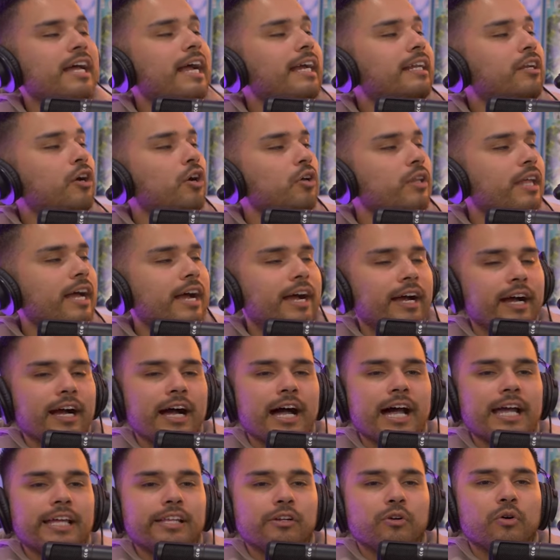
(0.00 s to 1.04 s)
that I know that,
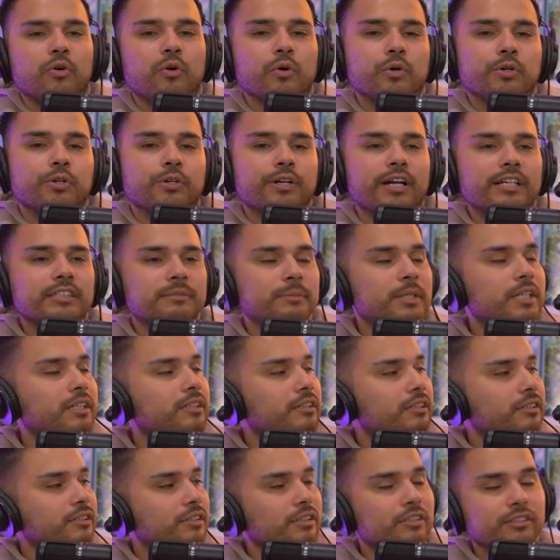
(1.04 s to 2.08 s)
I don't order as
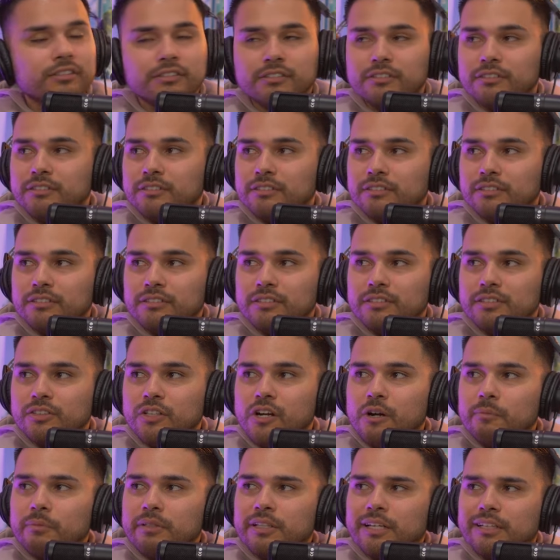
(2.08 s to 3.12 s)
much. You know, yeah, yeah. So
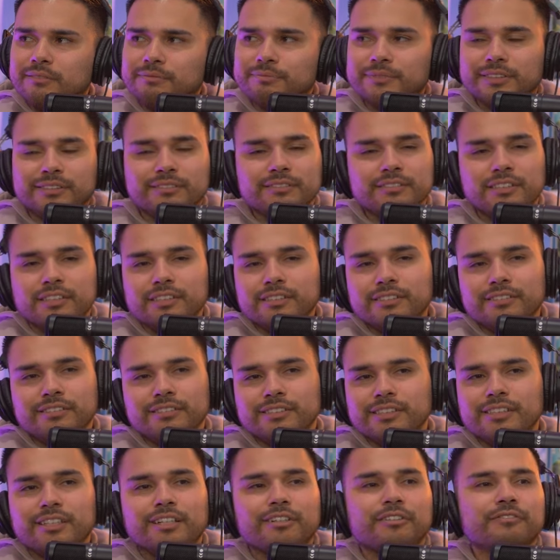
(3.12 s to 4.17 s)
I'll be like,
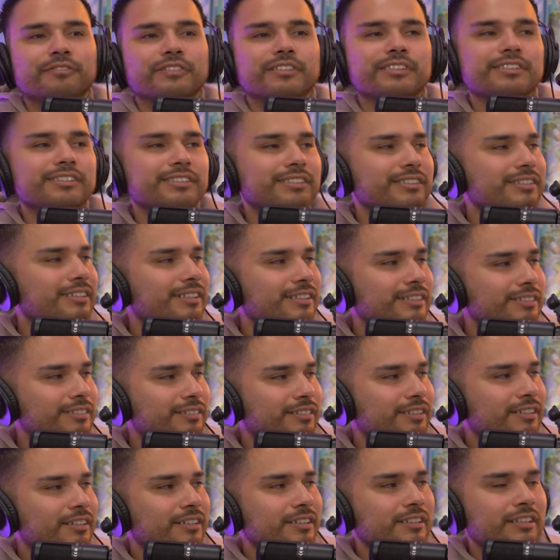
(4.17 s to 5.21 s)
she's not gonna finish Like, yeah, I'm
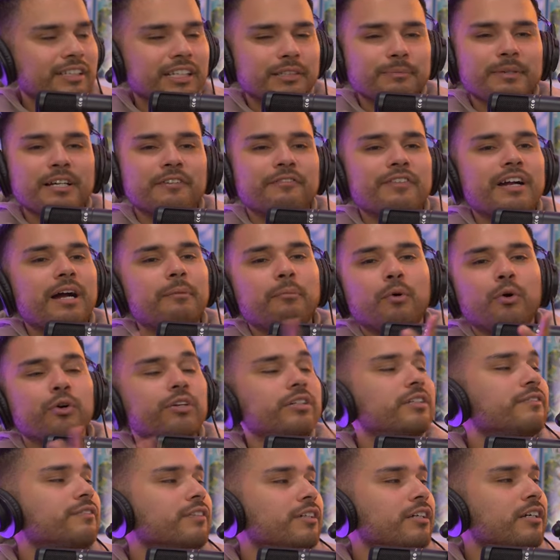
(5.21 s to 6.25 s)
gonna take that. As a matter of fact, I'm
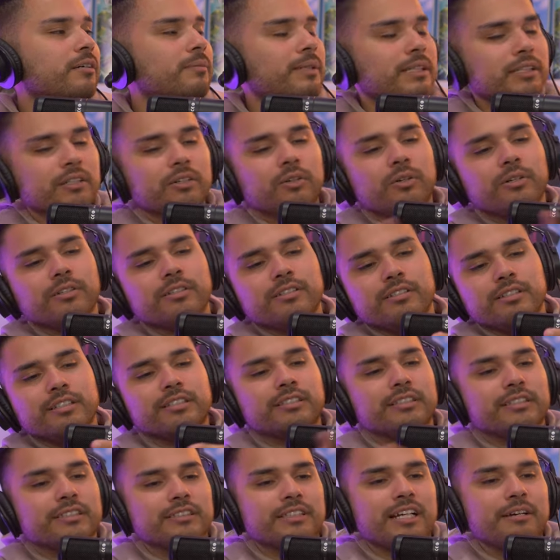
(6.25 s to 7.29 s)
ordering for her. I'm like, yo, order
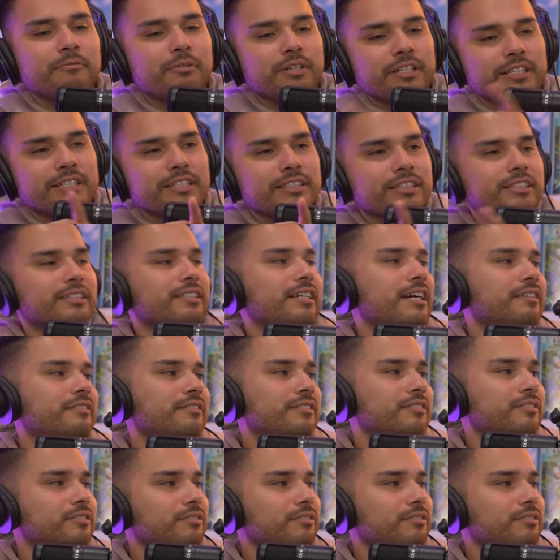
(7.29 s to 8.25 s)
this because I want to eat this after